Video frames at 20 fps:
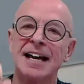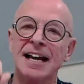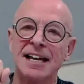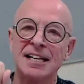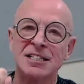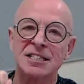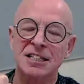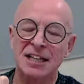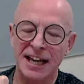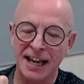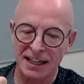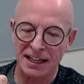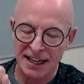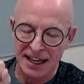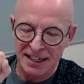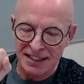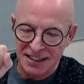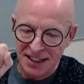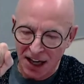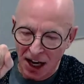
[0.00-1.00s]
is
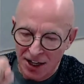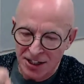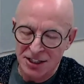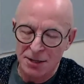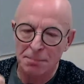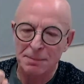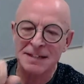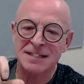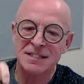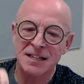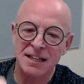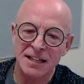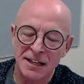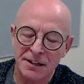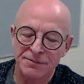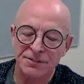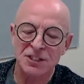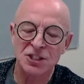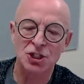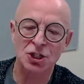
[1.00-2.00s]
is going to be
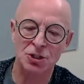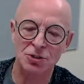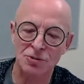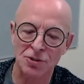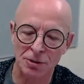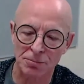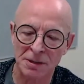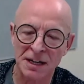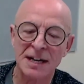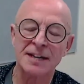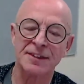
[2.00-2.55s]
delivered to them.